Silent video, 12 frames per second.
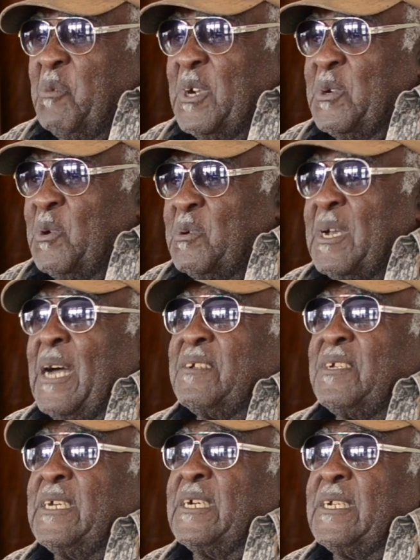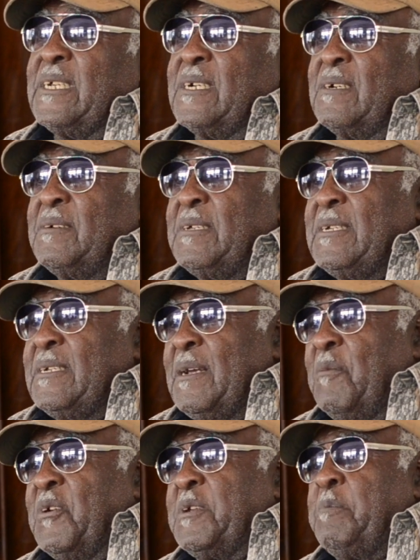wasn't no, I said, yeah, they is.
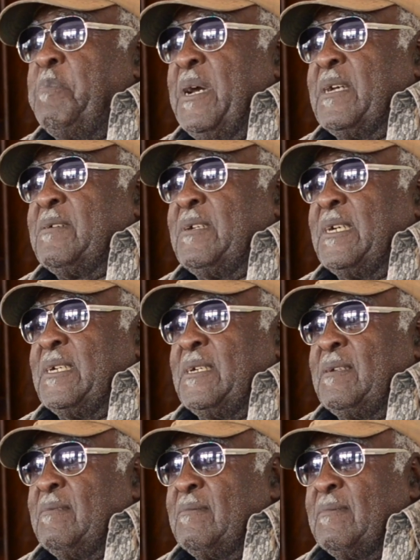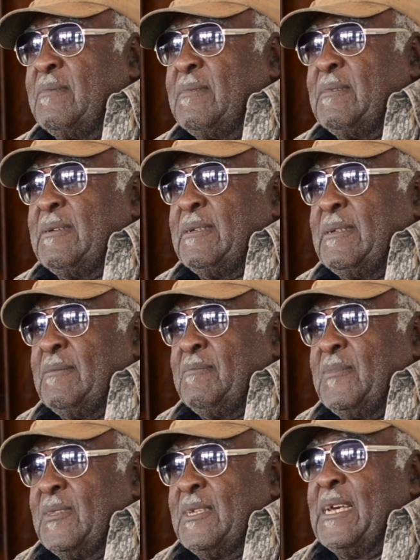Them were the best days
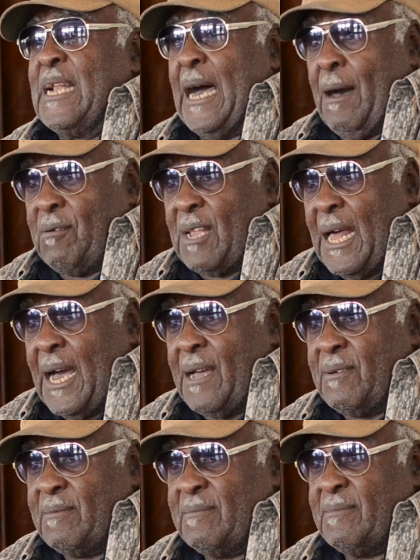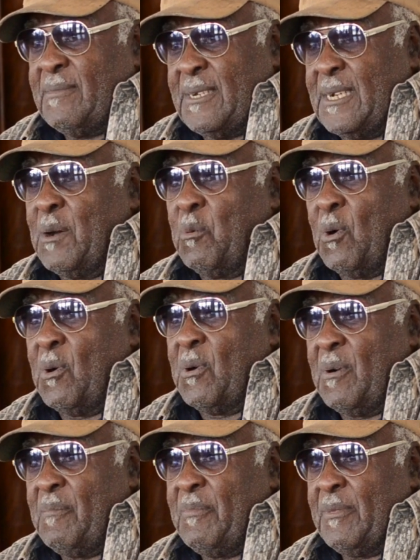in our life, and it
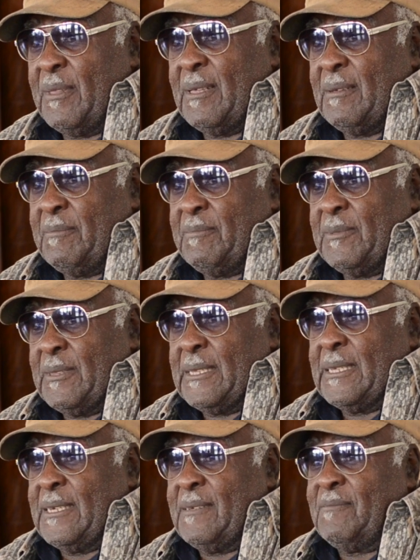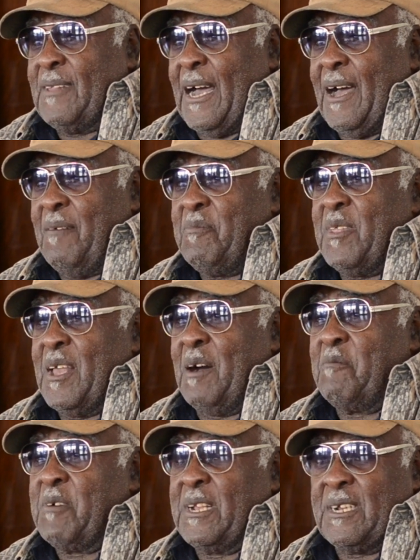was. Now,
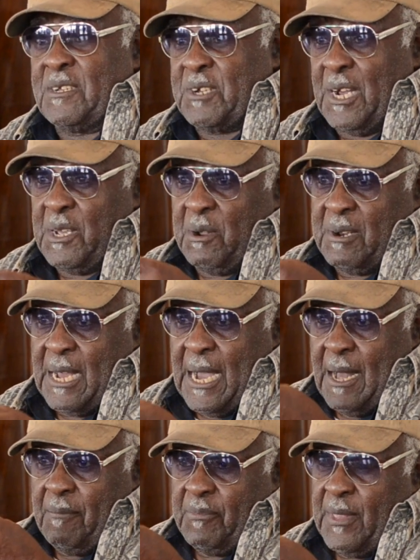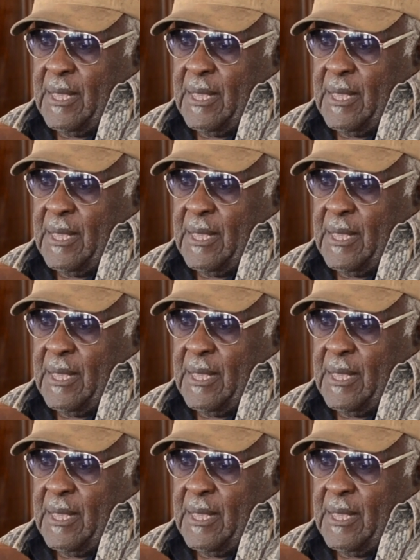I'm going to tell you now,